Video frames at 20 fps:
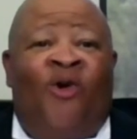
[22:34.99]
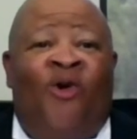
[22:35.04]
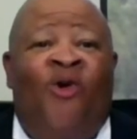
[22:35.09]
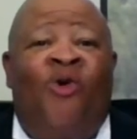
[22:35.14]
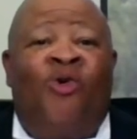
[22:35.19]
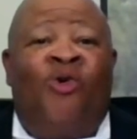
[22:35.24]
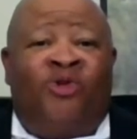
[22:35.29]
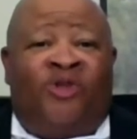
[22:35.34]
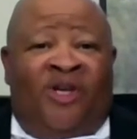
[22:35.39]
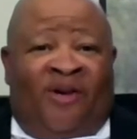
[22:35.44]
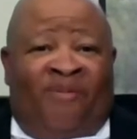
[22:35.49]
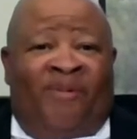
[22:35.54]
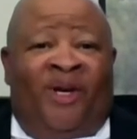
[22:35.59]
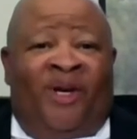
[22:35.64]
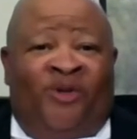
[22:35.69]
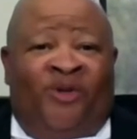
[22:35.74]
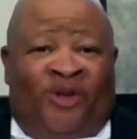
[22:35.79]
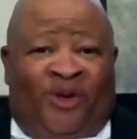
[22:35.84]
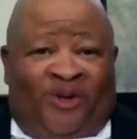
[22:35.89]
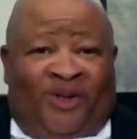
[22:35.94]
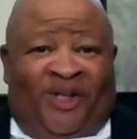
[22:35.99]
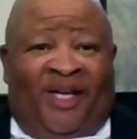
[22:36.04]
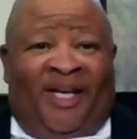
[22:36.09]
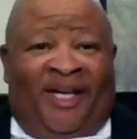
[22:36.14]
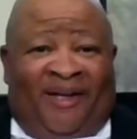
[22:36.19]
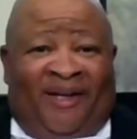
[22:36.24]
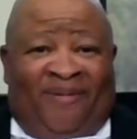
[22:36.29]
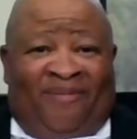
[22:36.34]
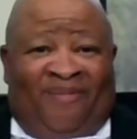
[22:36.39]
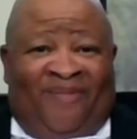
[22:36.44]
on who's going to be on your
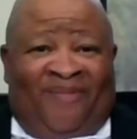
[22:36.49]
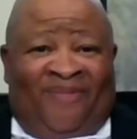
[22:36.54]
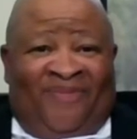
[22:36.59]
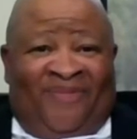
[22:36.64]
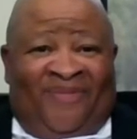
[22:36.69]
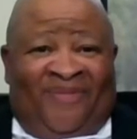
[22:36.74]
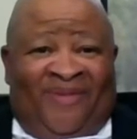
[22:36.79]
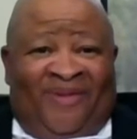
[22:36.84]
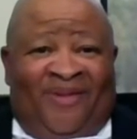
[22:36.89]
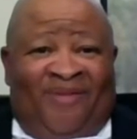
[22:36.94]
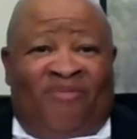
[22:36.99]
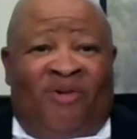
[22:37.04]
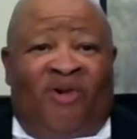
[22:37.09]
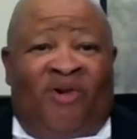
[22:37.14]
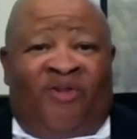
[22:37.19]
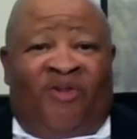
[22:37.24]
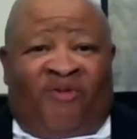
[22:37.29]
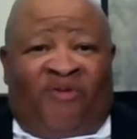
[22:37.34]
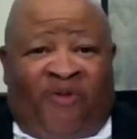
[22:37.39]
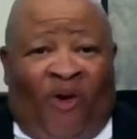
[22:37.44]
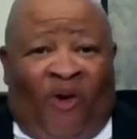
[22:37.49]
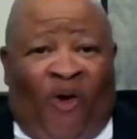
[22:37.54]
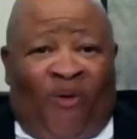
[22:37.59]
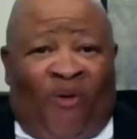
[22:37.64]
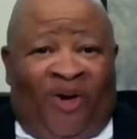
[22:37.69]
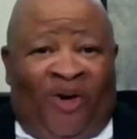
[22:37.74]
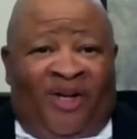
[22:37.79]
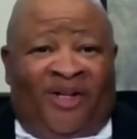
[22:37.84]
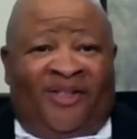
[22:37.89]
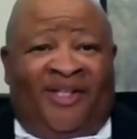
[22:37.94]
team moving
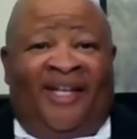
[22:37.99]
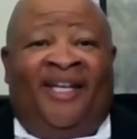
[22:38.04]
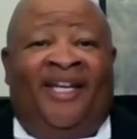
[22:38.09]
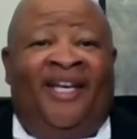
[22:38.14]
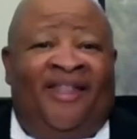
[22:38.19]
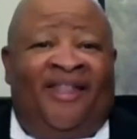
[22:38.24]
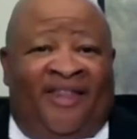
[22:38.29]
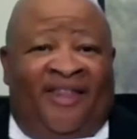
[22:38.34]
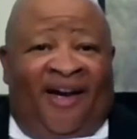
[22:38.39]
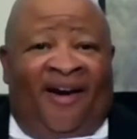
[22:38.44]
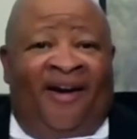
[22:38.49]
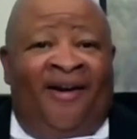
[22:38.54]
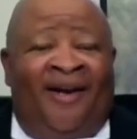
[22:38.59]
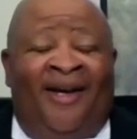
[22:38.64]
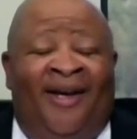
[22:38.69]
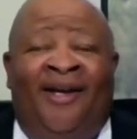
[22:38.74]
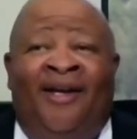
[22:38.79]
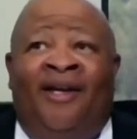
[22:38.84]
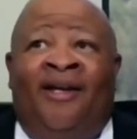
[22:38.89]
forward to get there.